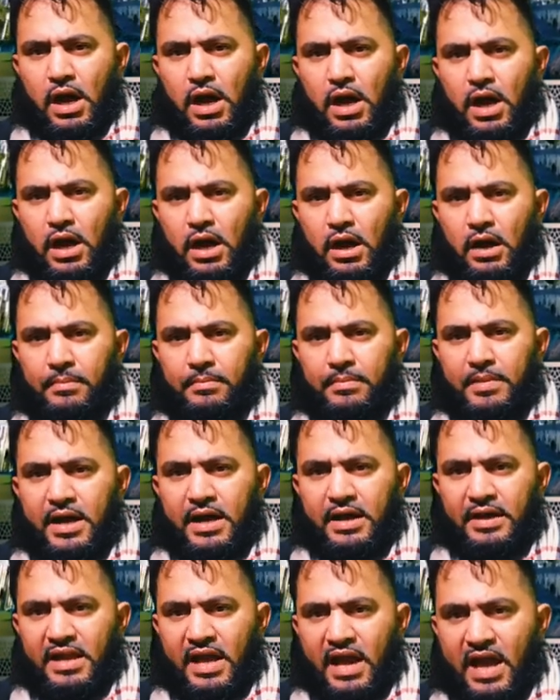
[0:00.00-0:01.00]
um,
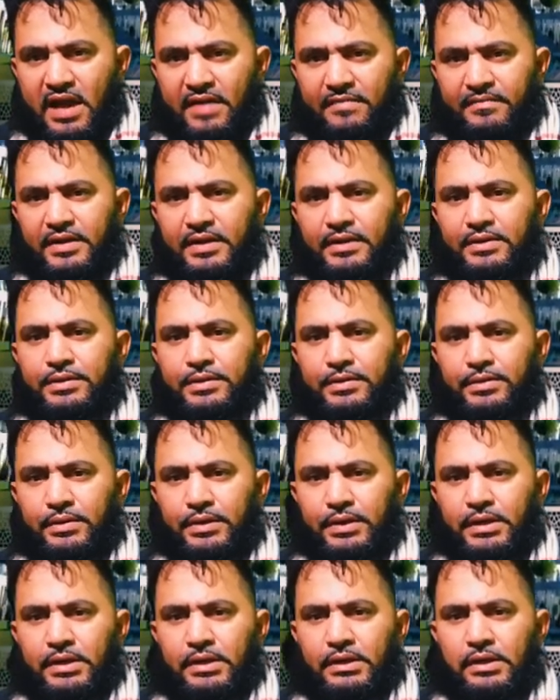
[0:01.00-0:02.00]
and heavy
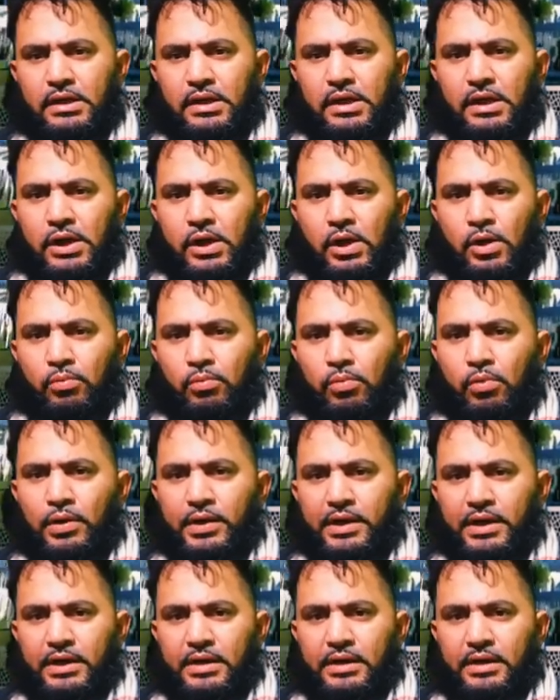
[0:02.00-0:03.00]
duty
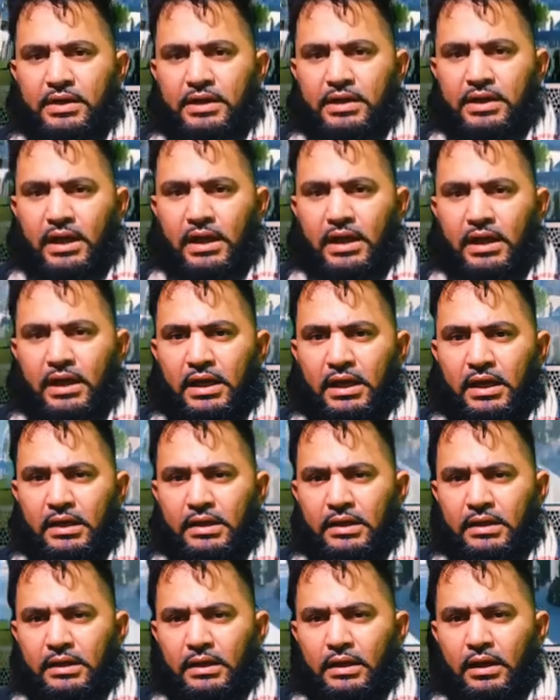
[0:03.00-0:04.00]
wooden
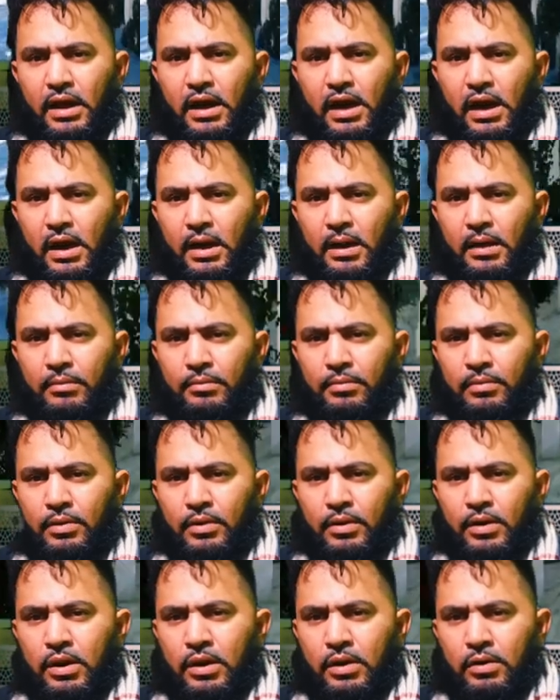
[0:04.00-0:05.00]
key
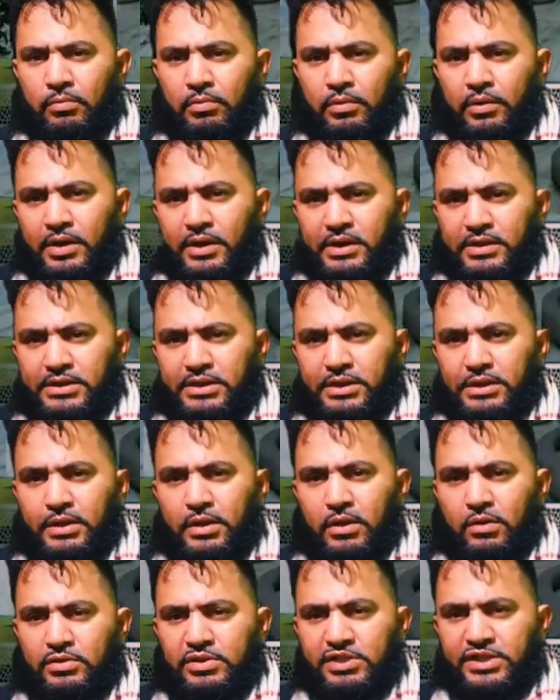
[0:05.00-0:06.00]
um, was you
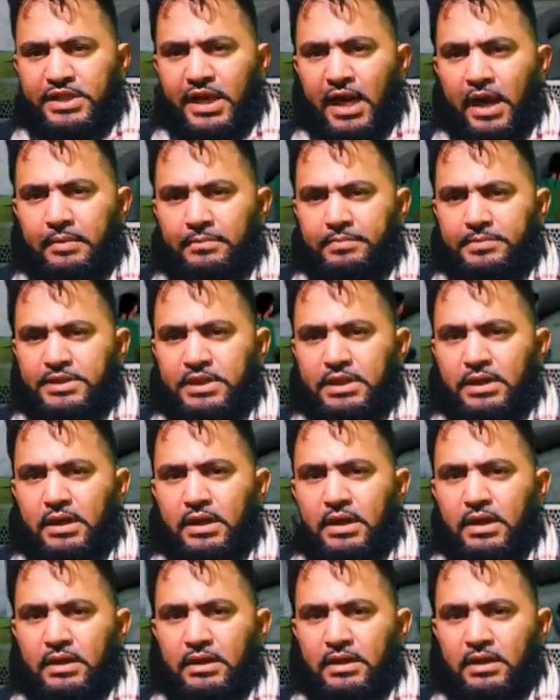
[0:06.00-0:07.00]
know shaped
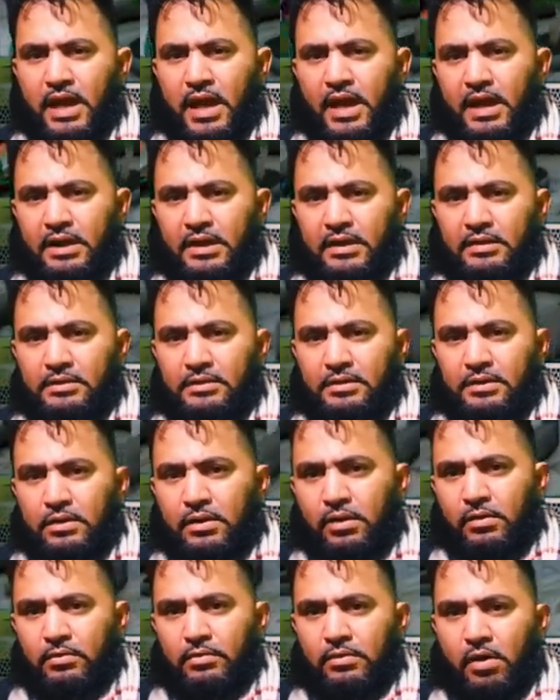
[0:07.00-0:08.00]
like you
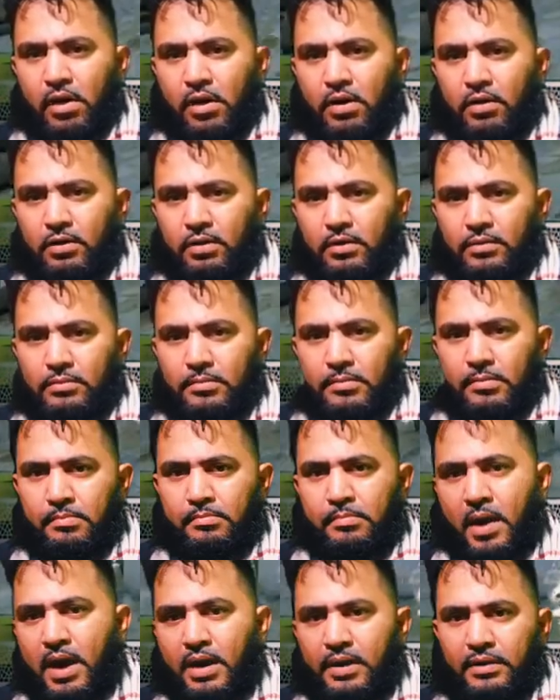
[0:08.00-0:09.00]
know our
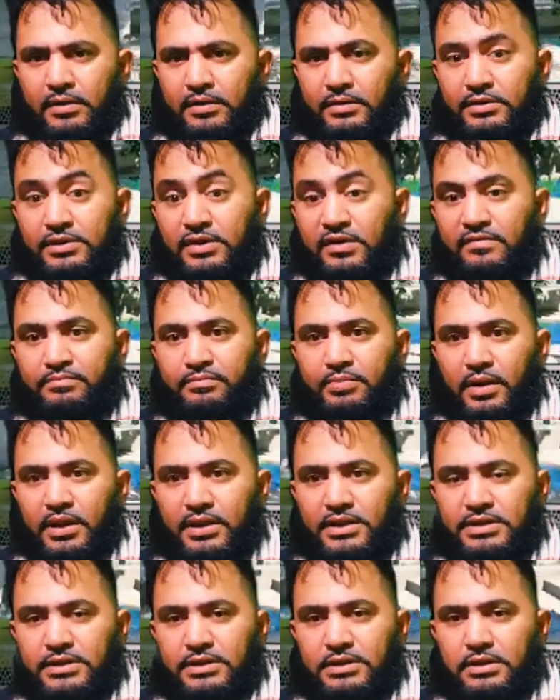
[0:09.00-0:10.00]
modern
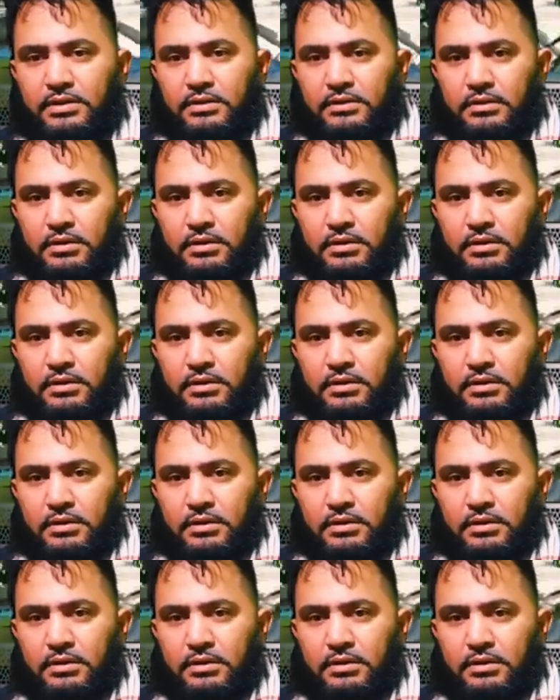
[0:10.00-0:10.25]
toothbrush